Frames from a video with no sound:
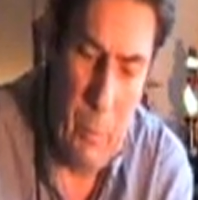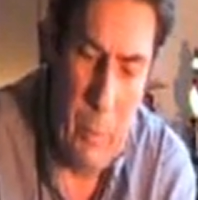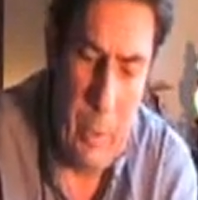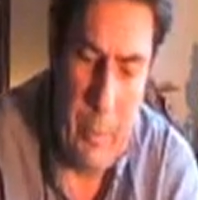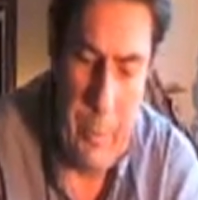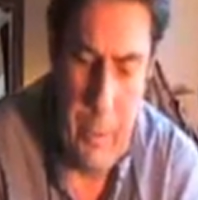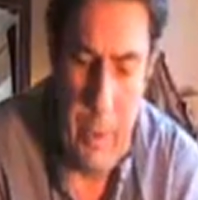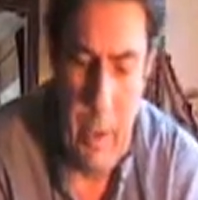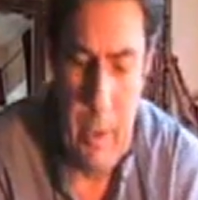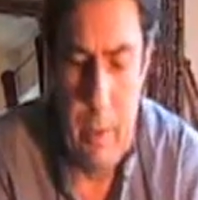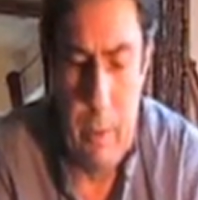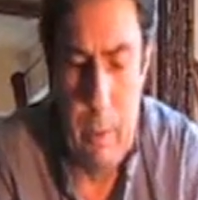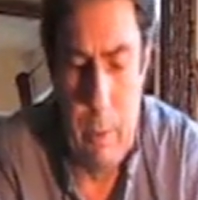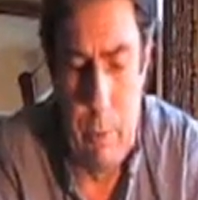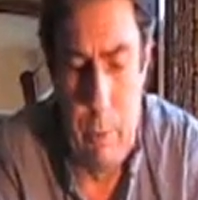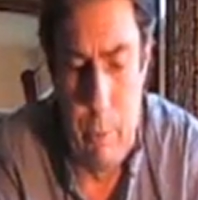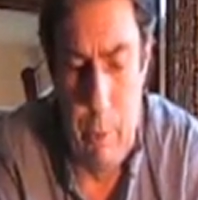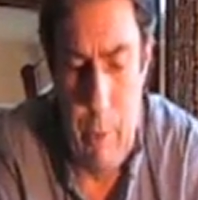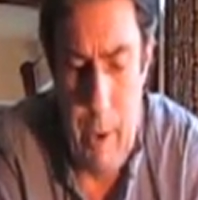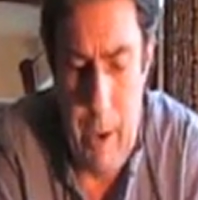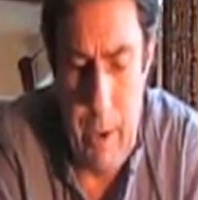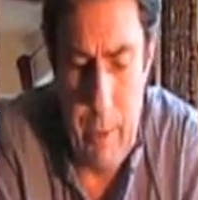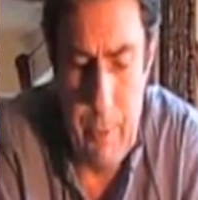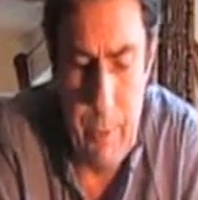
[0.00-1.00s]
We've then
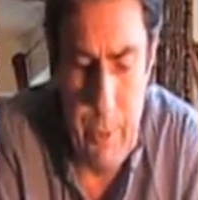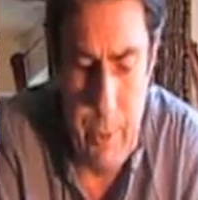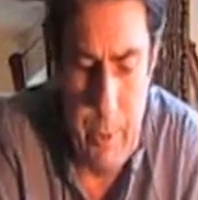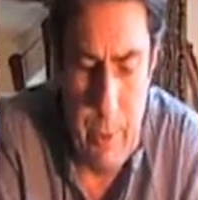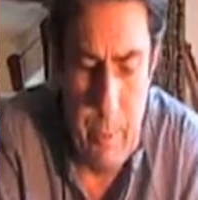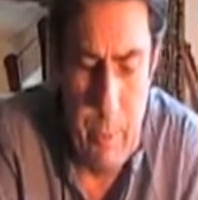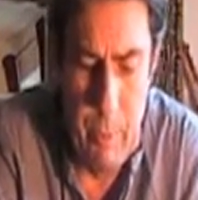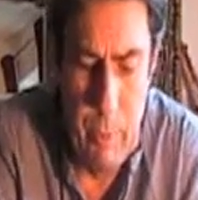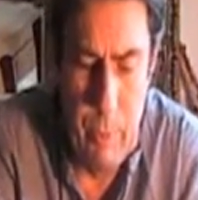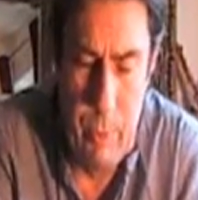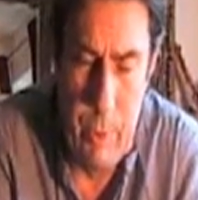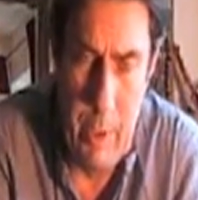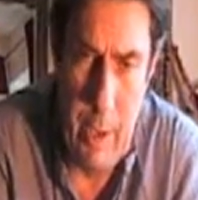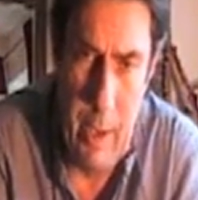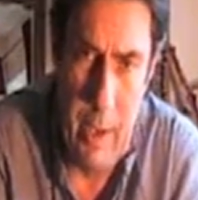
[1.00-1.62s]
ground them all